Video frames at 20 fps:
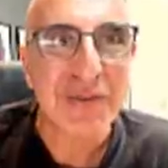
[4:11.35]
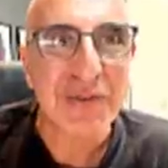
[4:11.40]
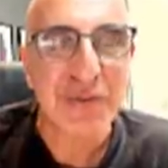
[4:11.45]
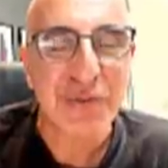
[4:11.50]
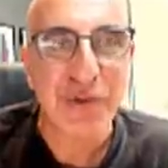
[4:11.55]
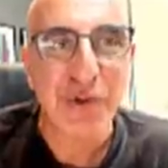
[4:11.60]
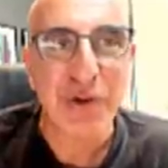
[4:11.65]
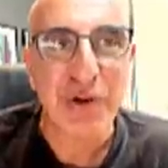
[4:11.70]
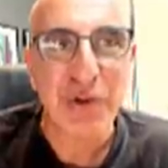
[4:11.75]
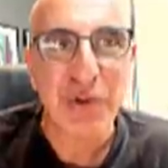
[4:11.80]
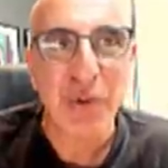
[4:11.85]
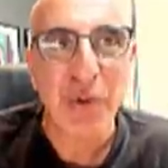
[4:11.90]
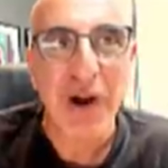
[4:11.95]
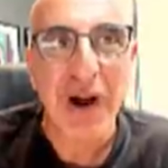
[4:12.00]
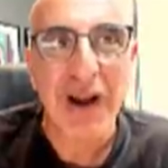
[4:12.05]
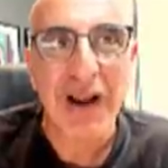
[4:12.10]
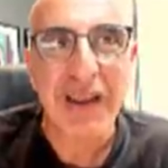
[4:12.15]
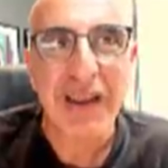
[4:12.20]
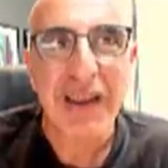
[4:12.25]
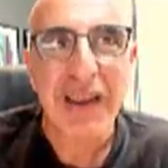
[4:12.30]
for a new
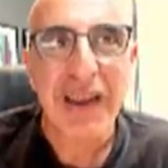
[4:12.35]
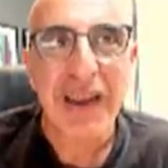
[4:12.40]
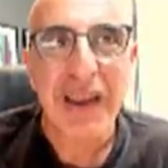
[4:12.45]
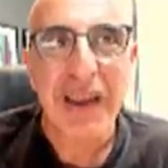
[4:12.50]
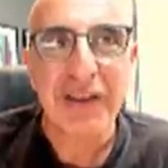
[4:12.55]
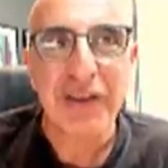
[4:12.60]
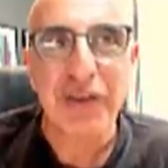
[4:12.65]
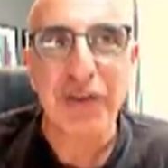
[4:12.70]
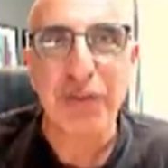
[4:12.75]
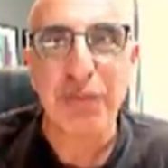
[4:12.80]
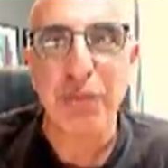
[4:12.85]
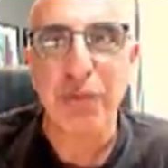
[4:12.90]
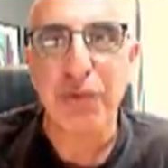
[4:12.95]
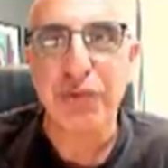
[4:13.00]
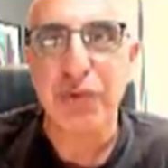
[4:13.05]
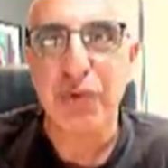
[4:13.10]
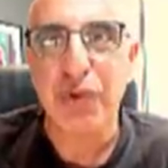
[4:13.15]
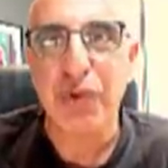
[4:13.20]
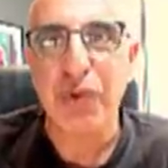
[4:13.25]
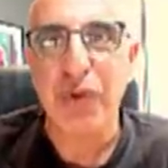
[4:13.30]
high just moved
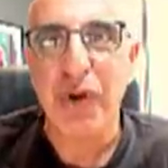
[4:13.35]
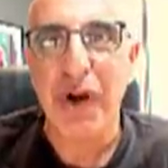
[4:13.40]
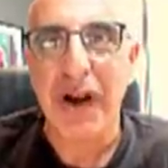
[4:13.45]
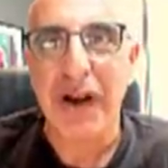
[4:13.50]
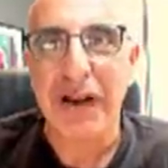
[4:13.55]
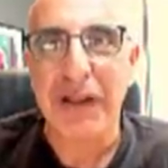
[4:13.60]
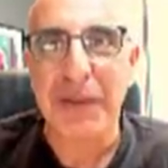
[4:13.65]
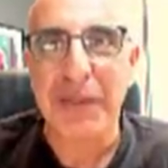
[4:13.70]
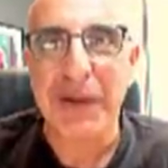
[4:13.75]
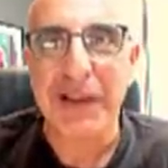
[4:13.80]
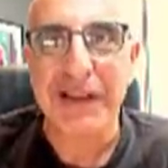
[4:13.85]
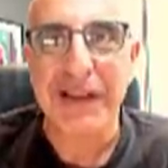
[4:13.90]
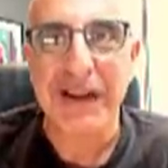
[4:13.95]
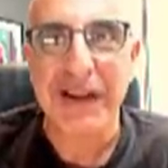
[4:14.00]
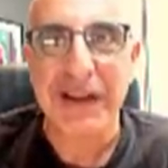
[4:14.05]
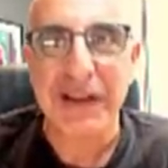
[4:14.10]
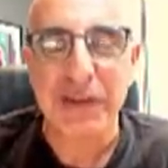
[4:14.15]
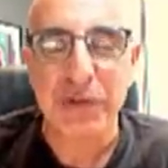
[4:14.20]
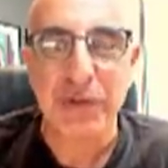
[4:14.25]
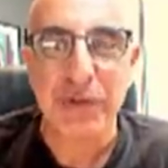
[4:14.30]
to a new high and I'm getting
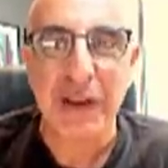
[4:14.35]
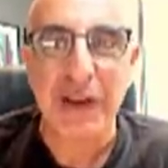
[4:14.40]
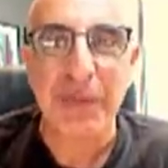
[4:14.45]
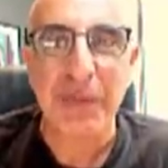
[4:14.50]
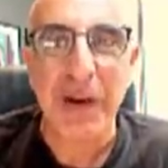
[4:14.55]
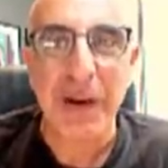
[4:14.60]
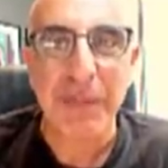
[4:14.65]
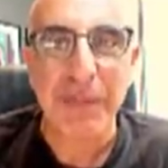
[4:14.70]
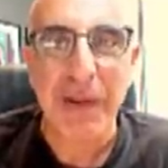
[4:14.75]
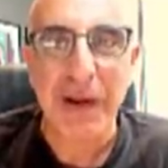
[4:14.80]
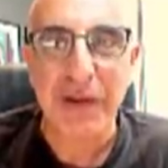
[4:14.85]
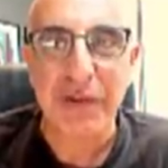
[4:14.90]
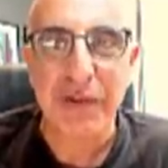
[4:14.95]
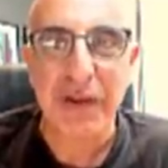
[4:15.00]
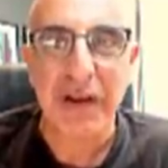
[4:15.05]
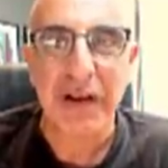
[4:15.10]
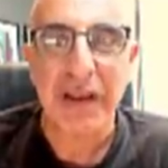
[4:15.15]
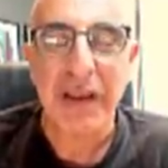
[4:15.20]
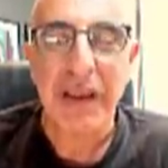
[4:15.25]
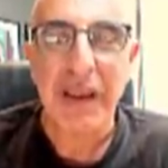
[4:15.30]
ready to take my
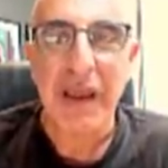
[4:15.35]
partial